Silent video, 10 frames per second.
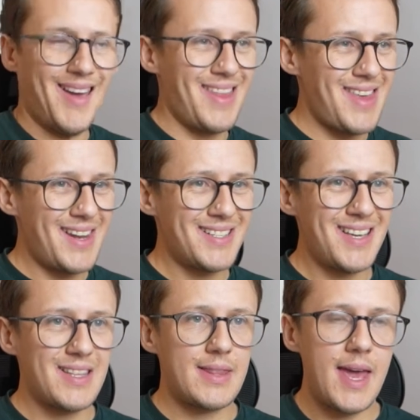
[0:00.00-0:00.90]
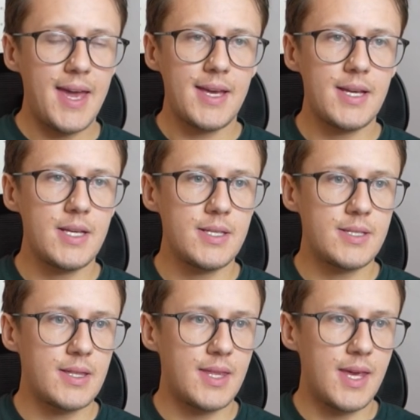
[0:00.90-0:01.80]
And that is it. That is
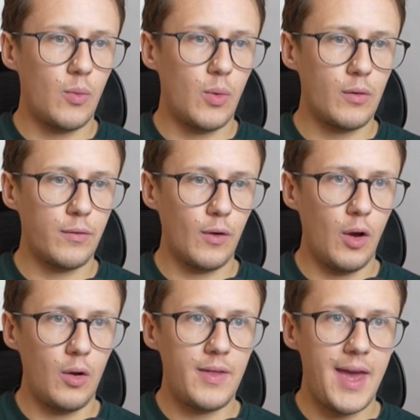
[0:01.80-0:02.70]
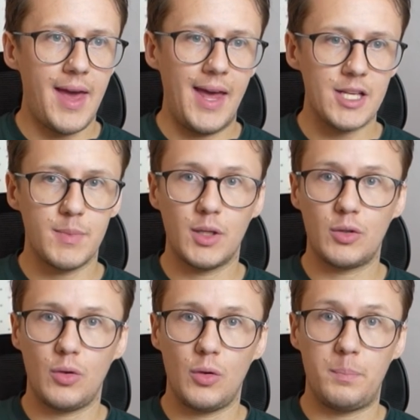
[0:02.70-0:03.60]
the workflow that allows me
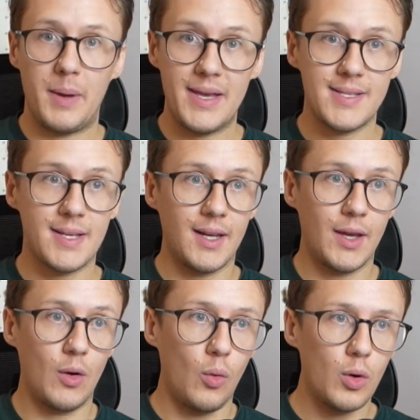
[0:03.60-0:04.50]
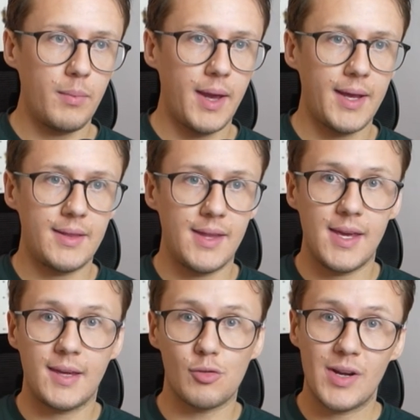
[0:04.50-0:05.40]
to basically automate
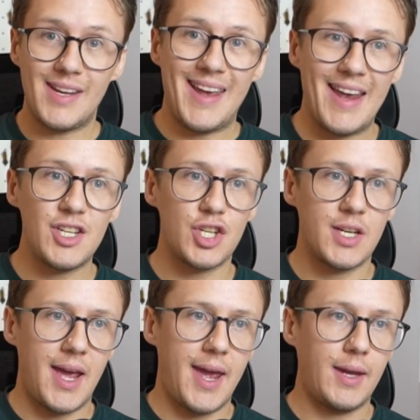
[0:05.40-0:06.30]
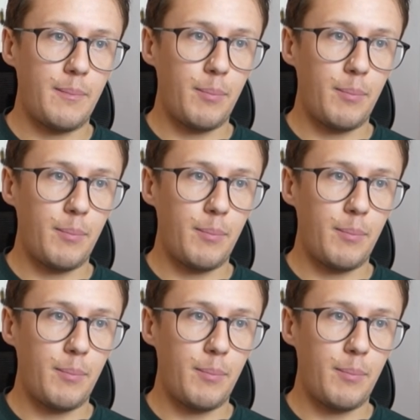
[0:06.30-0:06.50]
the creation and